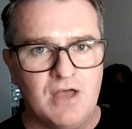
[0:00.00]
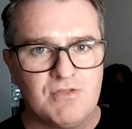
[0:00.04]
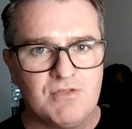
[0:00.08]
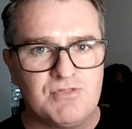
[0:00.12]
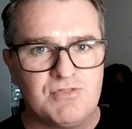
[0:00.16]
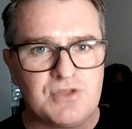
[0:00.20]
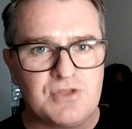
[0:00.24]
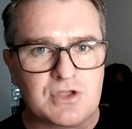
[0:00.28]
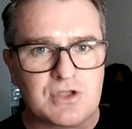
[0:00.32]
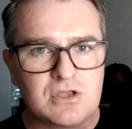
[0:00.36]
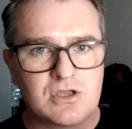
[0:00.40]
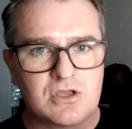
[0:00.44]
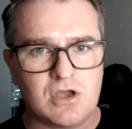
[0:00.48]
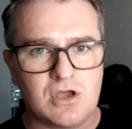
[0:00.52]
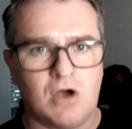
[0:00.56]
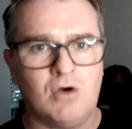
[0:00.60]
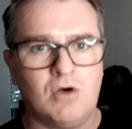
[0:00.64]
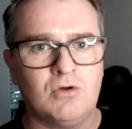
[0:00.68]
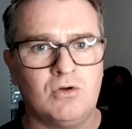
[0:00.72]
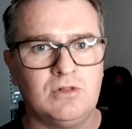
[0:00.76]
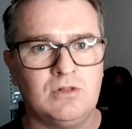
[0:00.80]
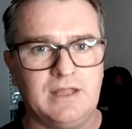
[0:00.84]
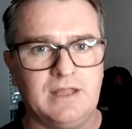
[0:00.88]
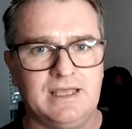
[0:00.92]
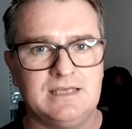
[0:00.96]
the
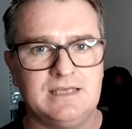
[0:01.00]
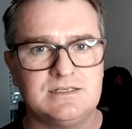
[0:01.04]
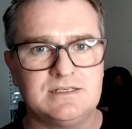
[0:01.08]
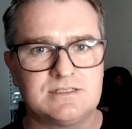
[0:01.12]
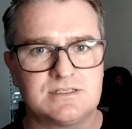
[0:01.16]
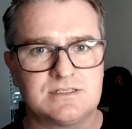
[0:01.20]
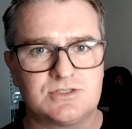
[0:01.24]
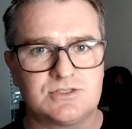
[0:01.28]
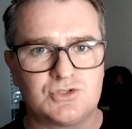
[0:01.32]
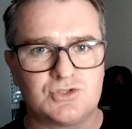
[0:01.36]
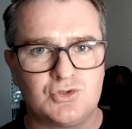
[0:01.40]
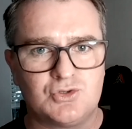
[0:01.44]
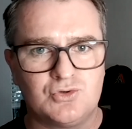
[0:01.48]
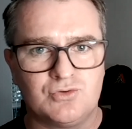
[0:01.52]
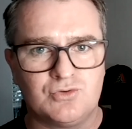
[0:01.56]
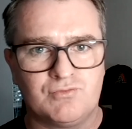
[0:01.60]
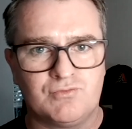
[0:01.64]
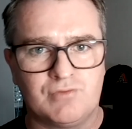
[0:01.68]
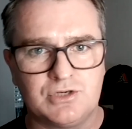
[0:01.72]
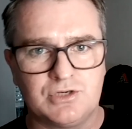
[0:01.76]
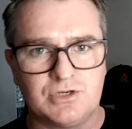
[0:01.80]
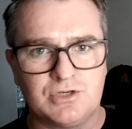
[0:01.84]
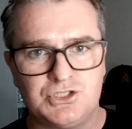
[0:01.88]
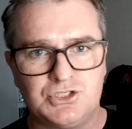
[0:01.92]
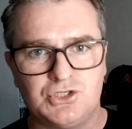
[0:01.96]
goal is to
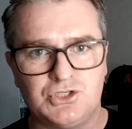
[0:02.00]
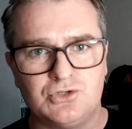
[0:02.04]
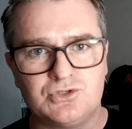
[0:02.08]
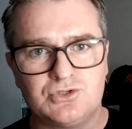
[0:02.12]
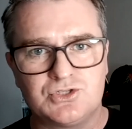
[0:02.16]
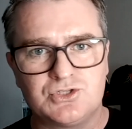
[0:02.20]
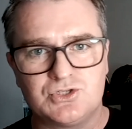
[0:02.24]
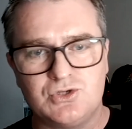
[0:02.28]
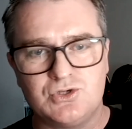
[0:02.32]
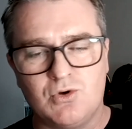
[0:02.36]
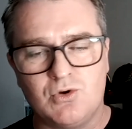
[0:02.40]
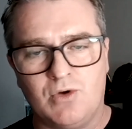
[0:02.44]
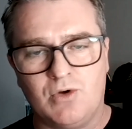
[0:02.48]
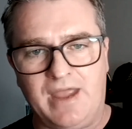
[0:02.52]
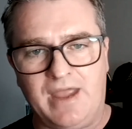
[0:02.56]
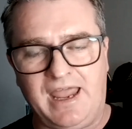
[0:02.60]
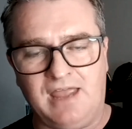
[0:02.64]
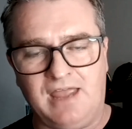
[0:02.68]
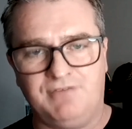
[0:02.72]
reduce your